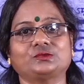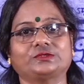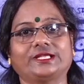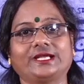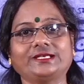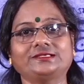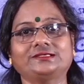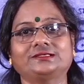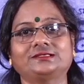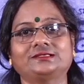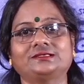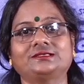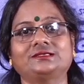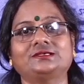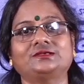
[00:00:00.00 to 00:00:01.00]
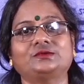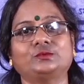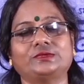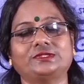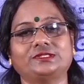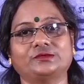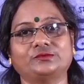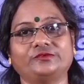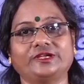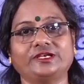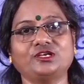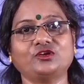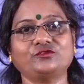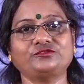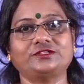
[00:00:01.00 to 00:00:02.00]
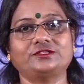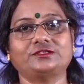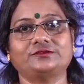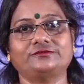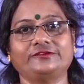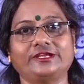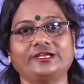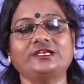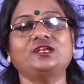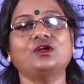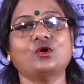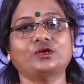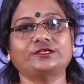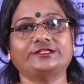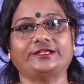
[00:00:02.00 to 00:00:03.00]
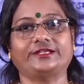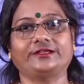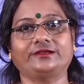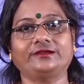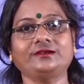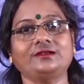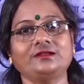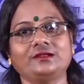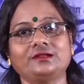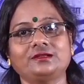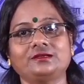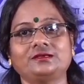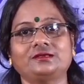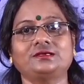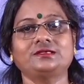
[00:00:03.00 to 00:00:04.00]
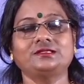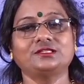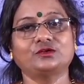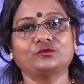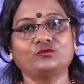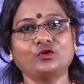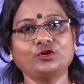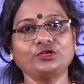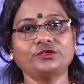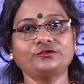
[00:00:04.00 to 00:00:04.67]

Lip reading: that with the wind or the air, the water